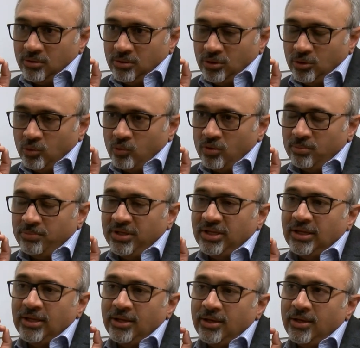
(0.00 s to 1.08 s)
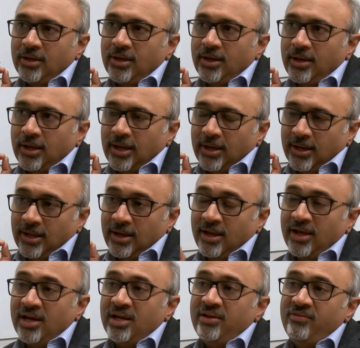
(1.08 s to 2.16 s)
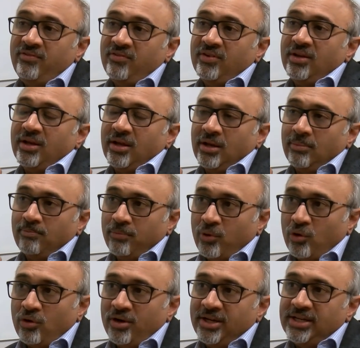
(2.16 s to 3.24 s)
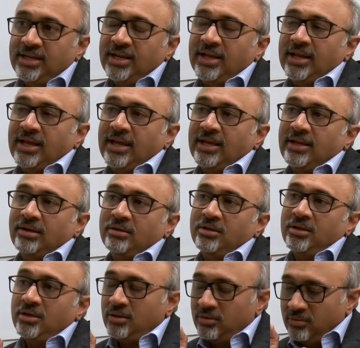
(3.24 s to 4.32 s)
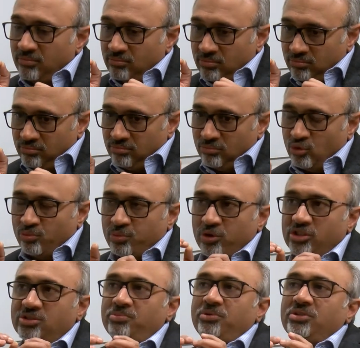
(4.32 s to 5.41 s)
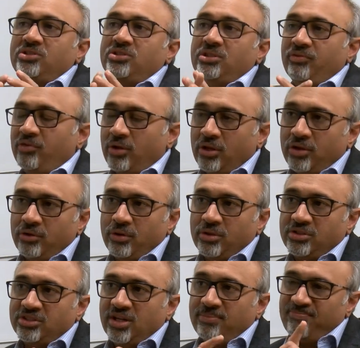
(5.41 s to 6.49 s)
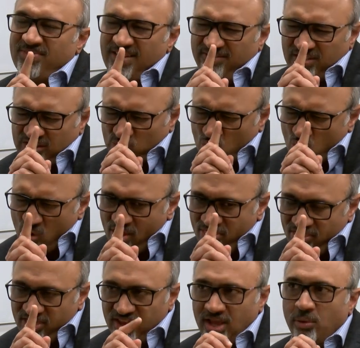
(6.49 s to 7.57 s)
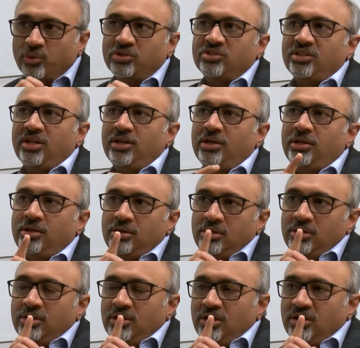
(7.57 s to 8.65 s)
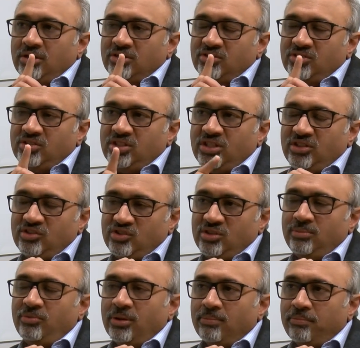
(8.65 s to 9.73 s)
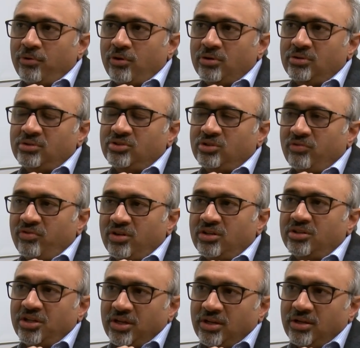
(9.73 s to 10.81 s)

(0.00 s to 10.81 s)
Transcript: you will be alive and employed and more prosperous if you learn all the time. If there's one thing I would say, it is teach them the importance of learning